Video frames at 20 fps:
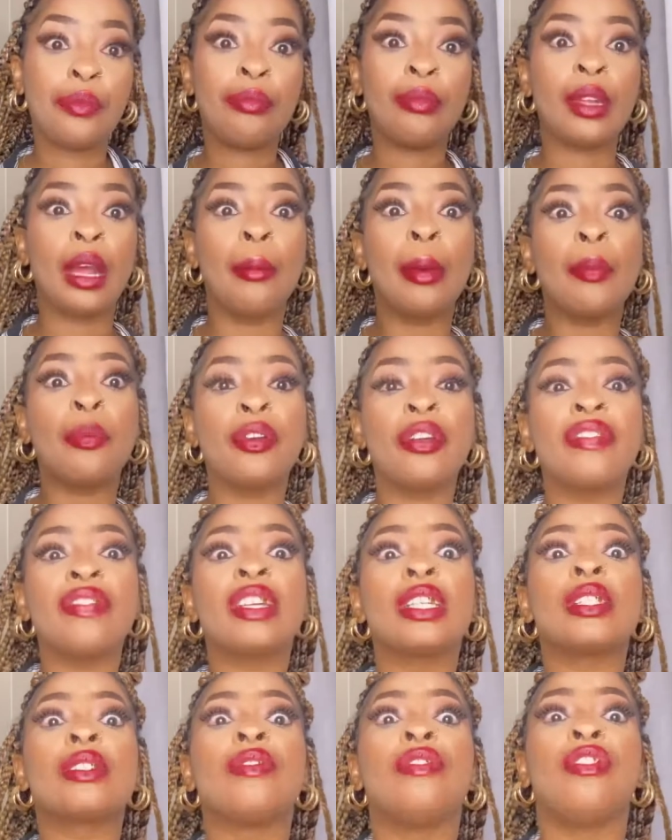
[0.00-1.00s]

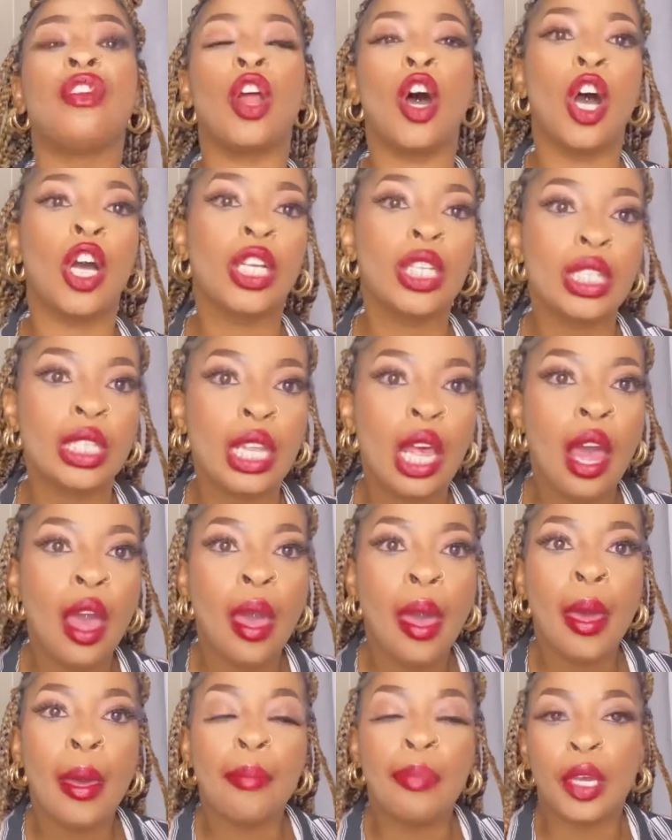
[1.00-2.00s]
vlogs,
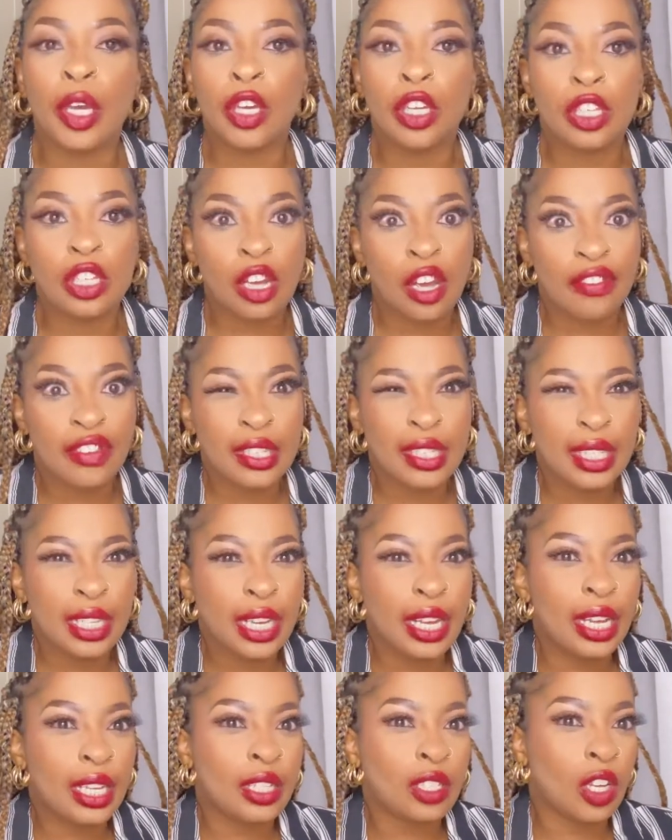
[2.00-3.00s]
because
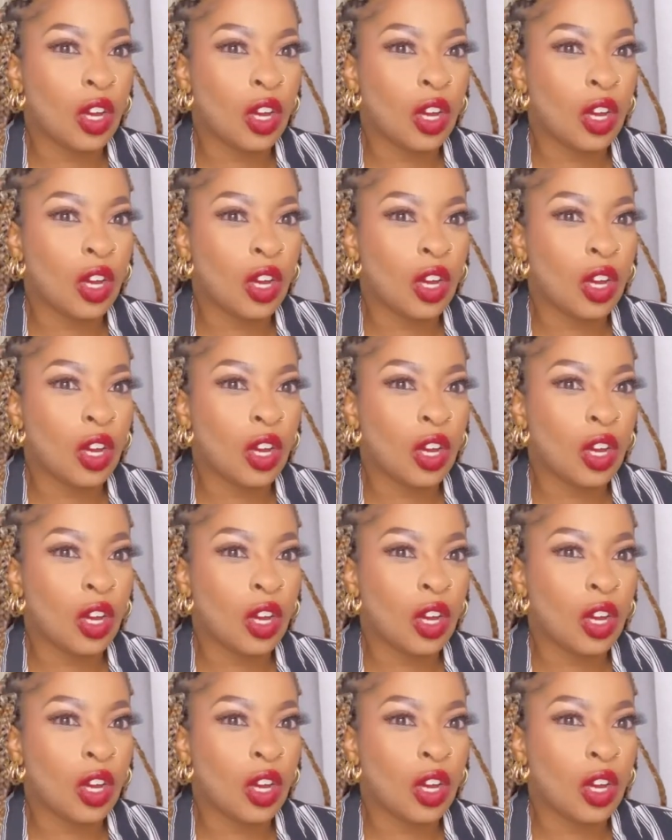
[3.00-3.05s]
obviously it's a